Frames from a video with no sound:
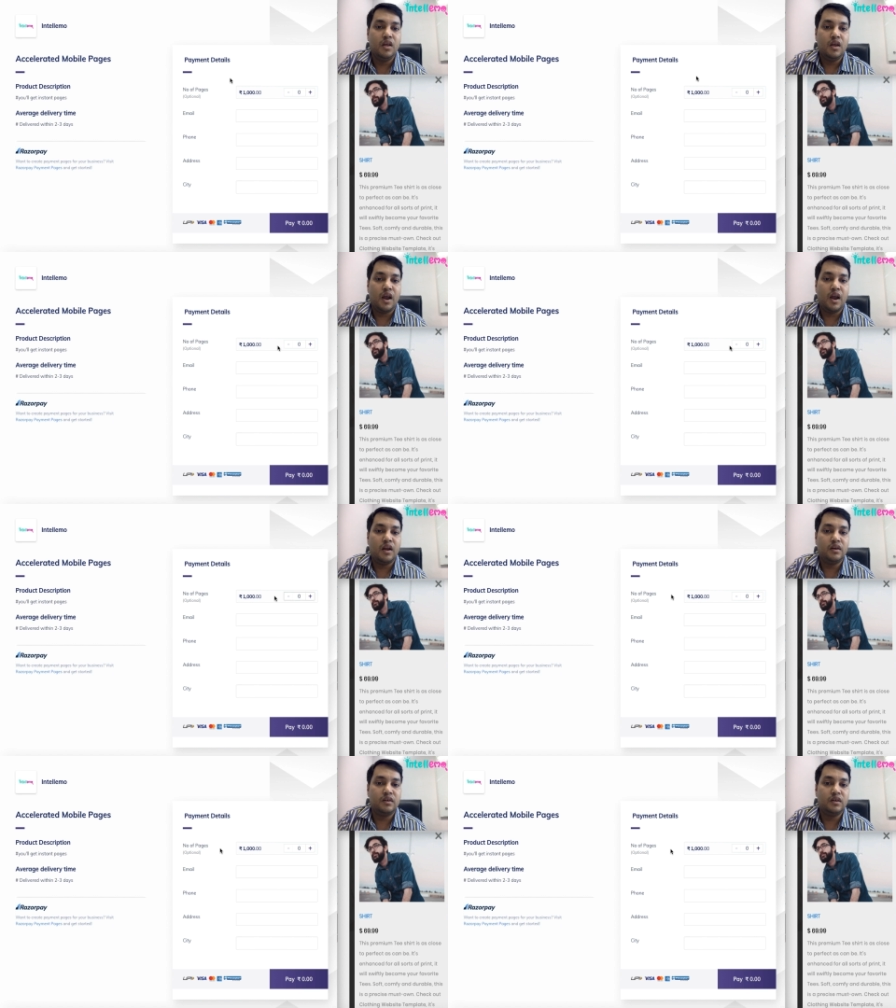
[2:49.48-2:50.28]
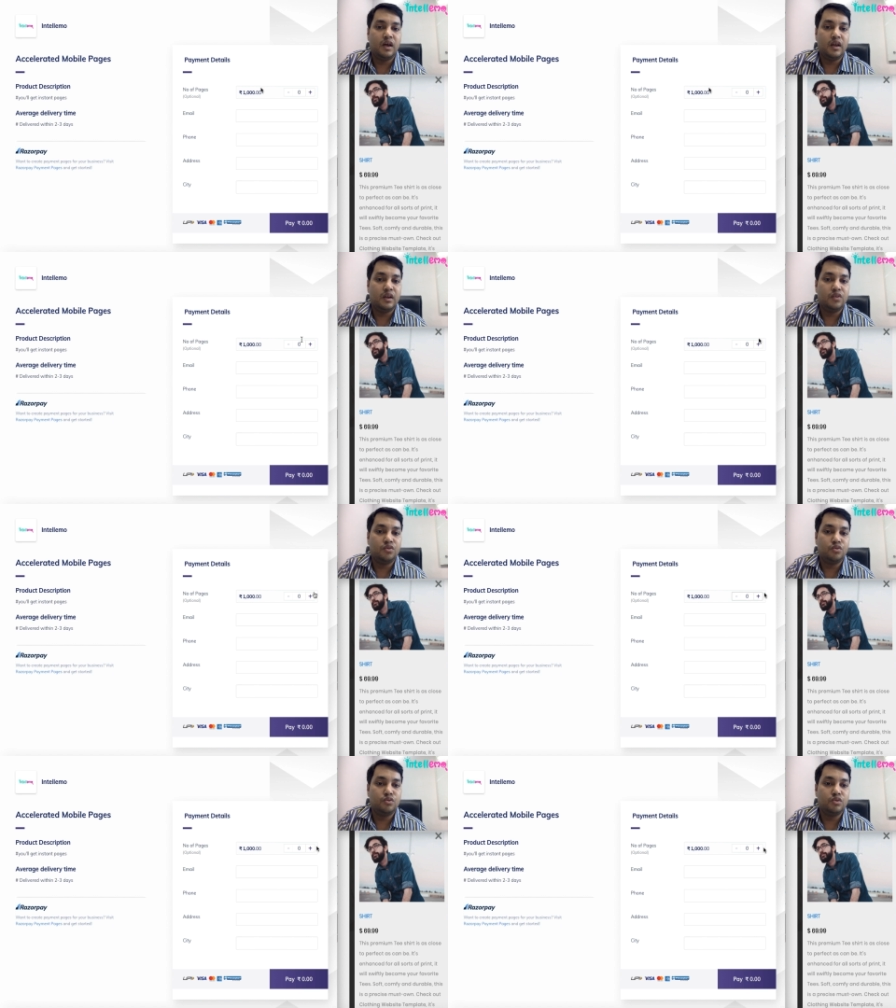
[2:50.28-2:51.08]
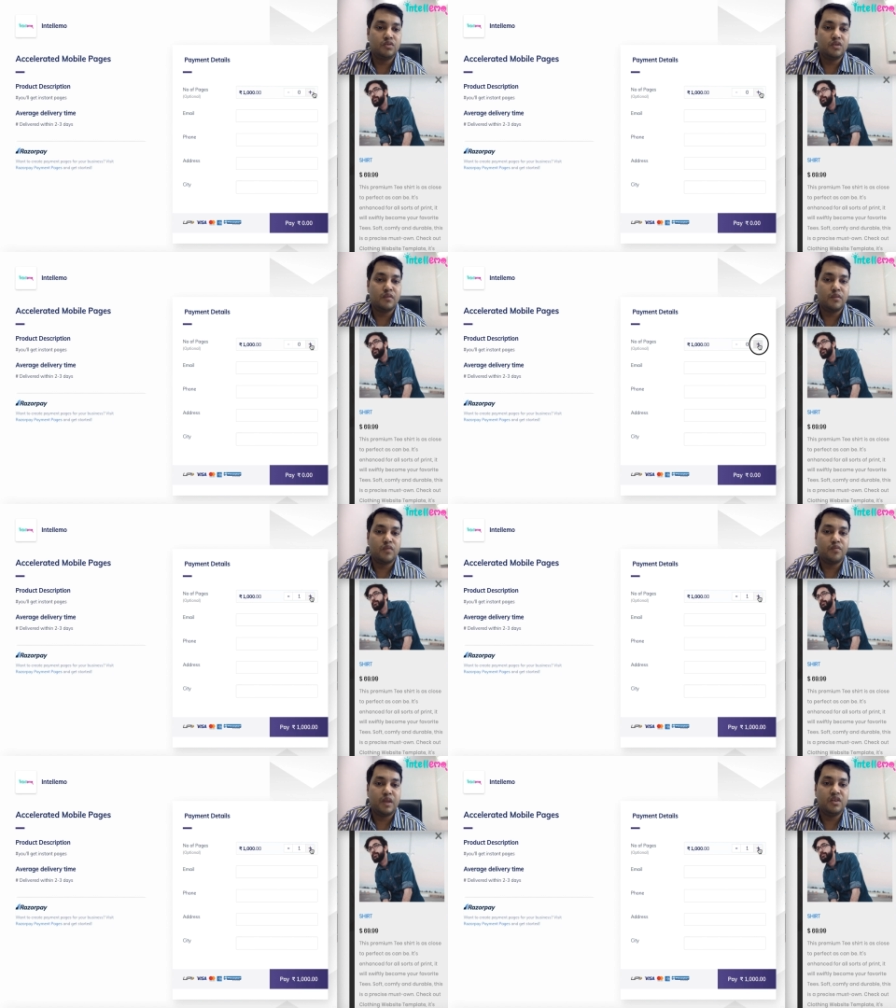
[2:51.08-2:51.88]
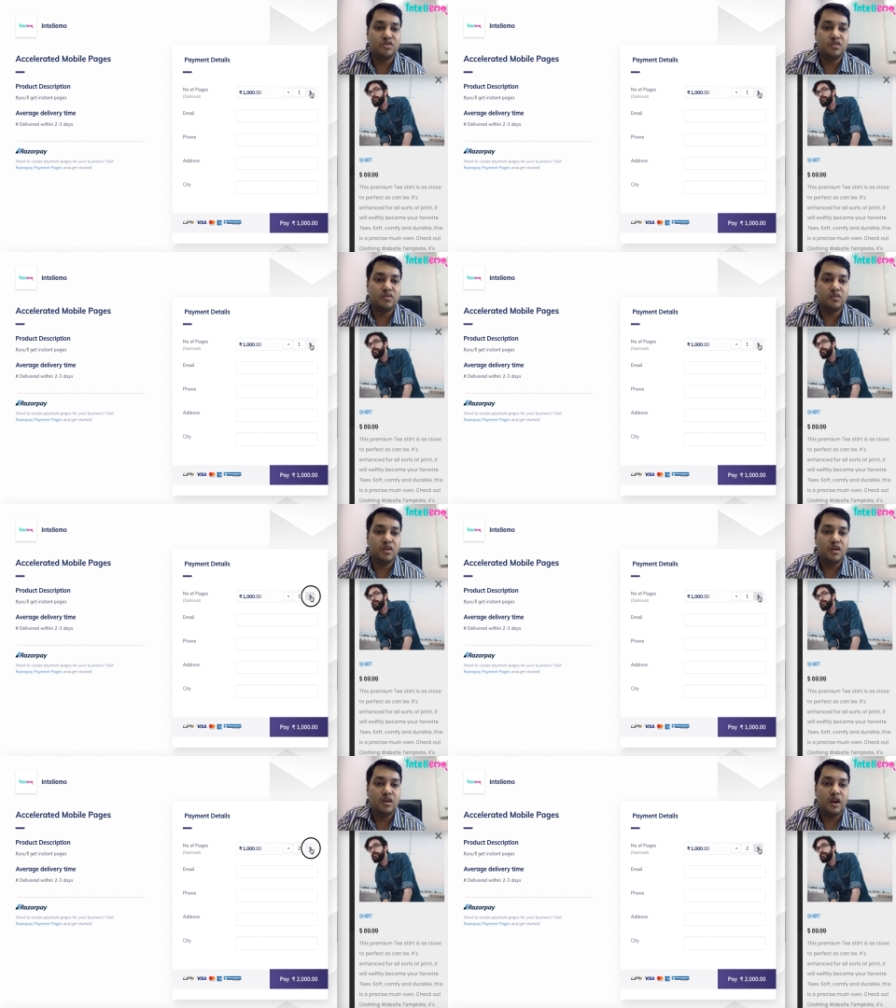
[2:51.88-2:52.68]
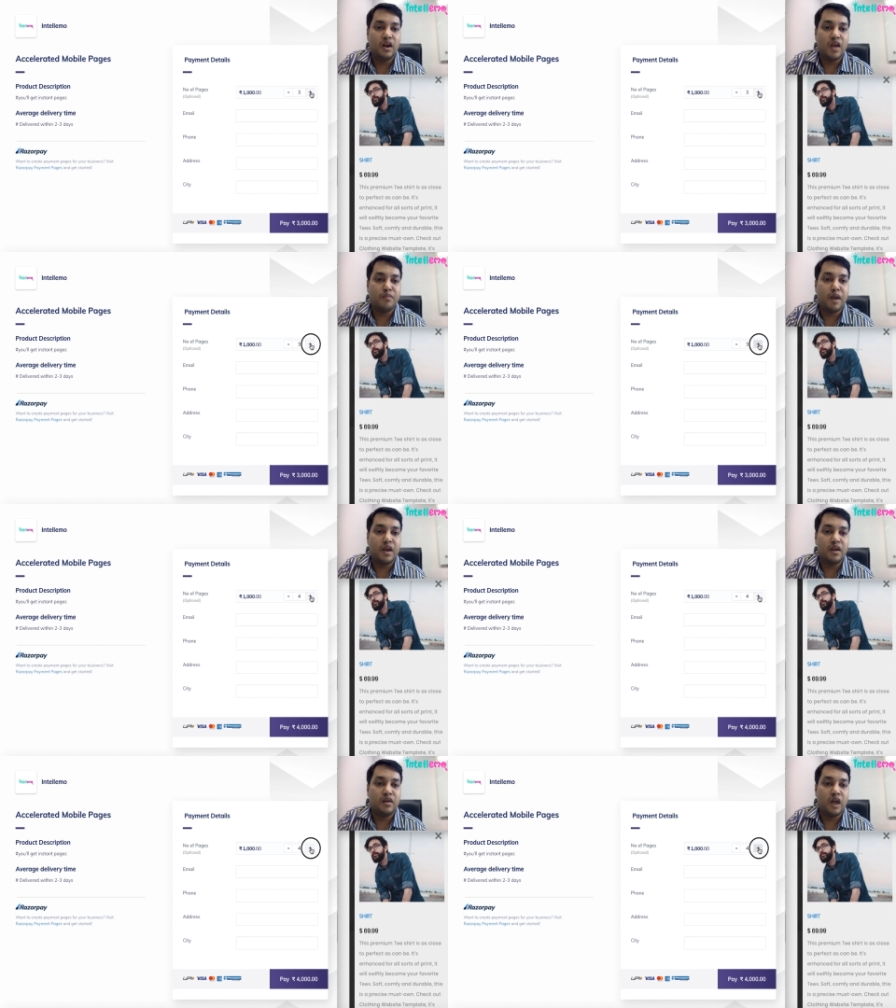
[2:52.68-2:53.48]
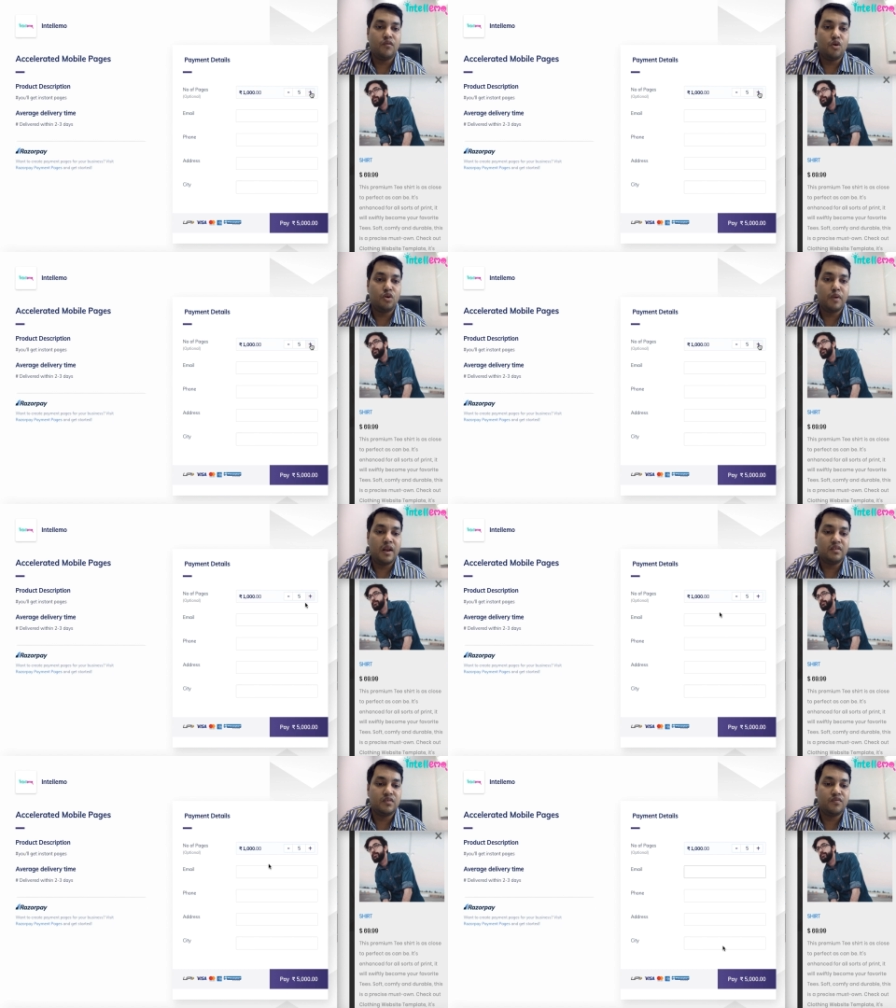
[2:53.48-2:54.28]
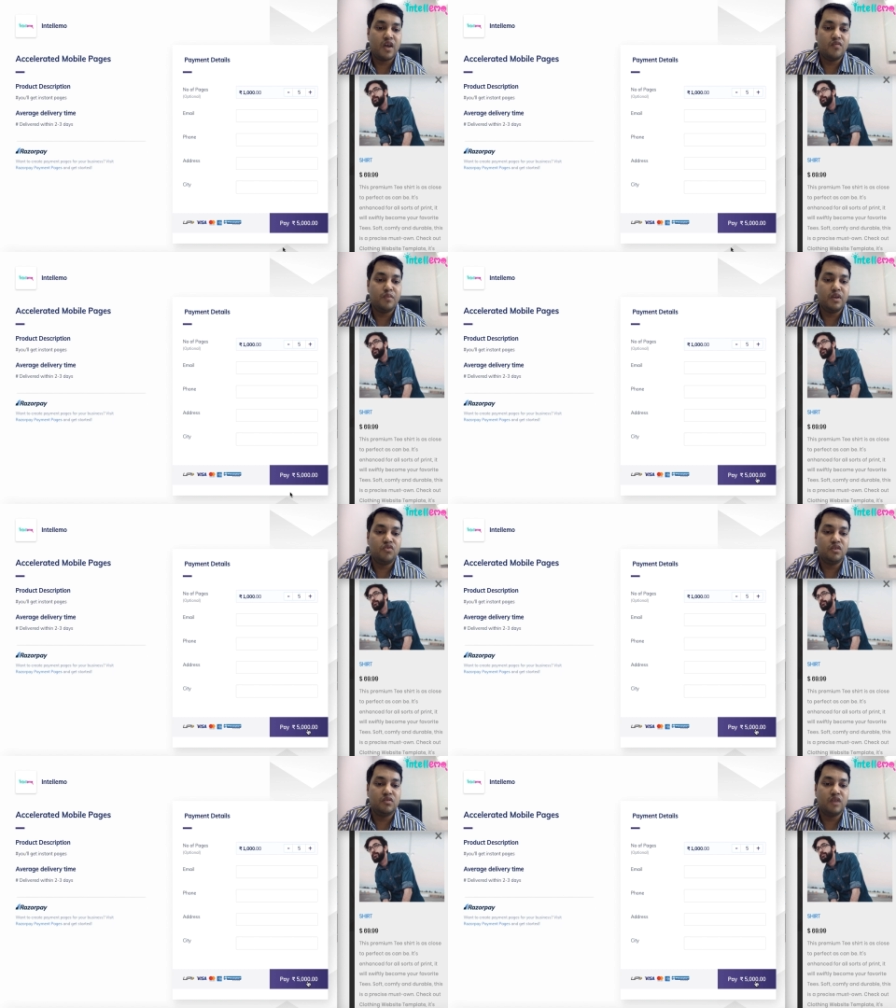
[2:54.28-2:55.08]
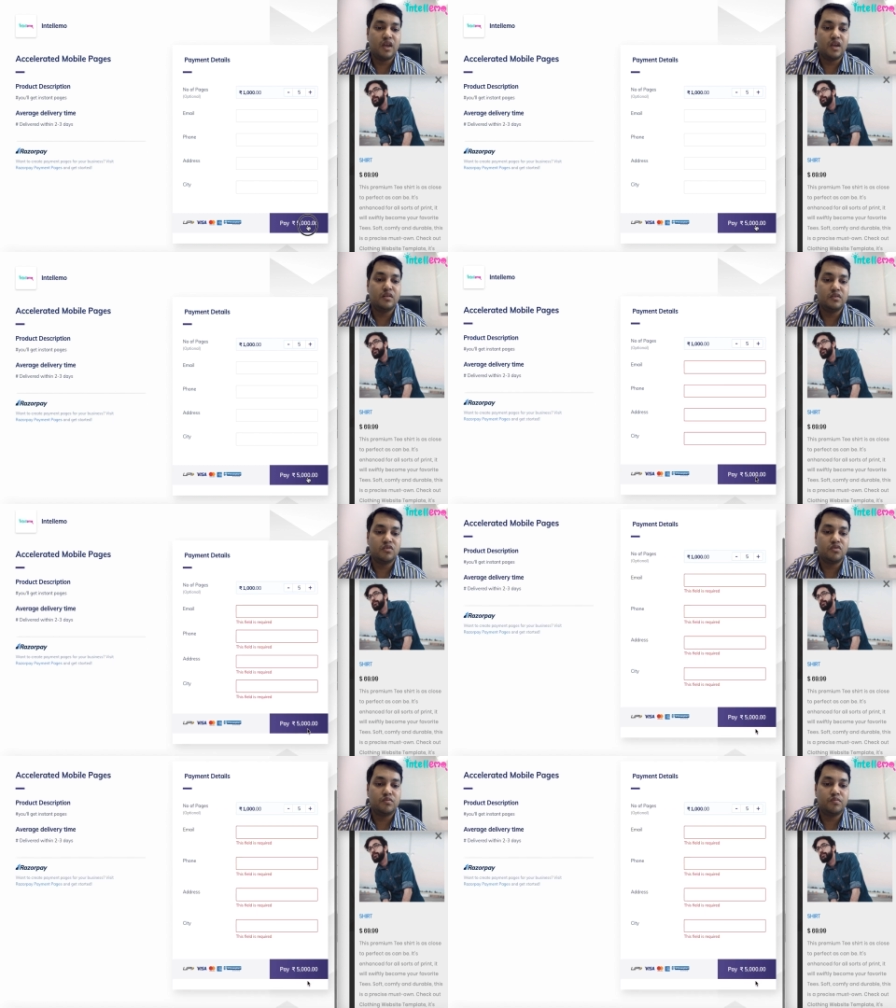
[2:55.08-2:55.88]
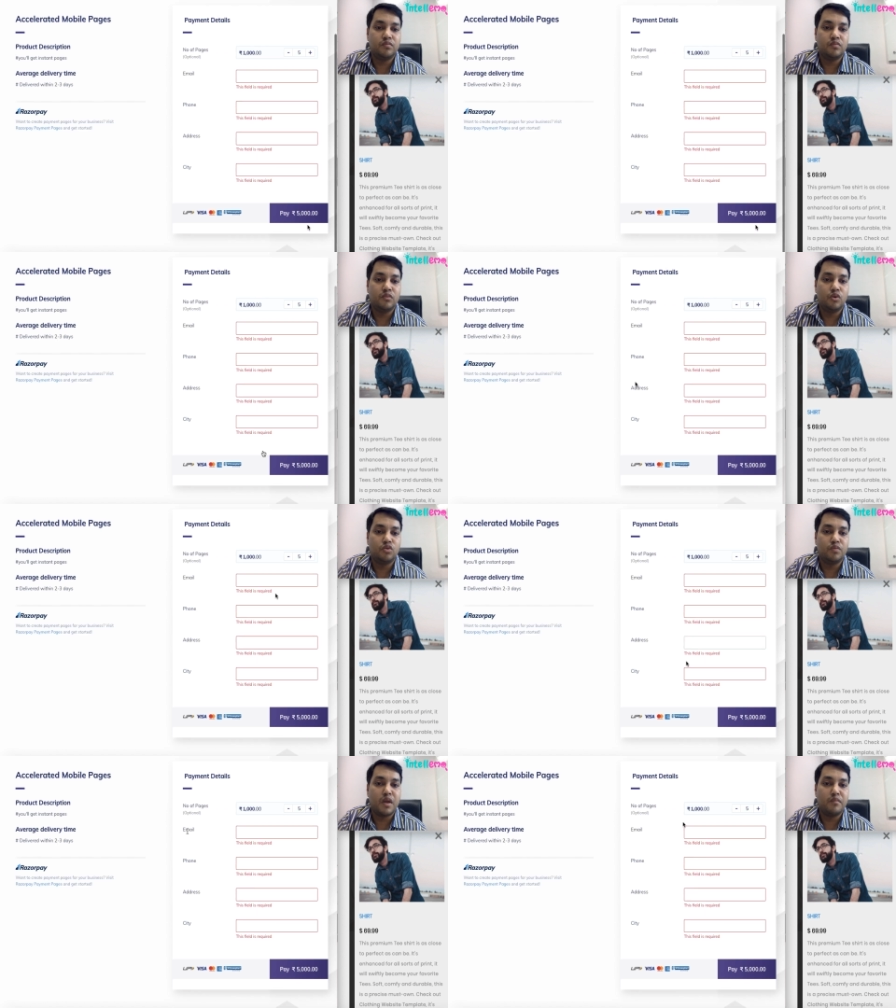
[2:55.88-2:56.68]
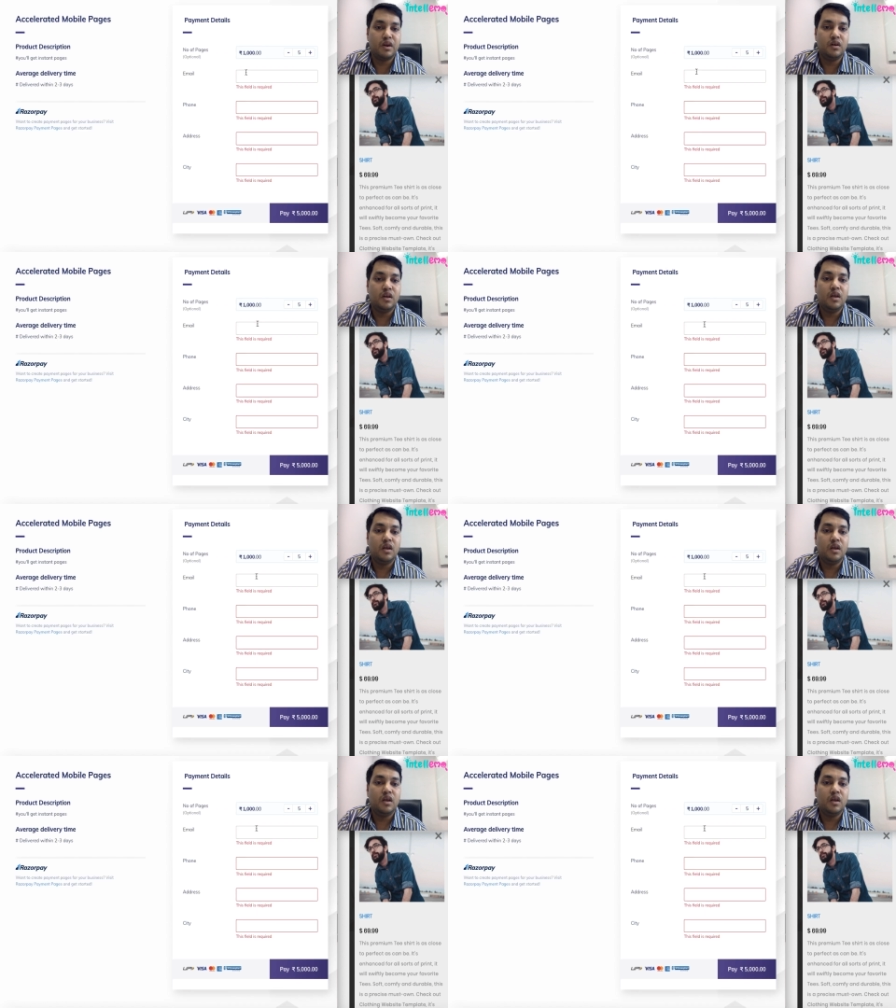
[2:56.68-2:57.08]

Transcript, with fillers: And I get to this number of pages, and I buy. I want to buy let's say five pages. I can just go to the payment.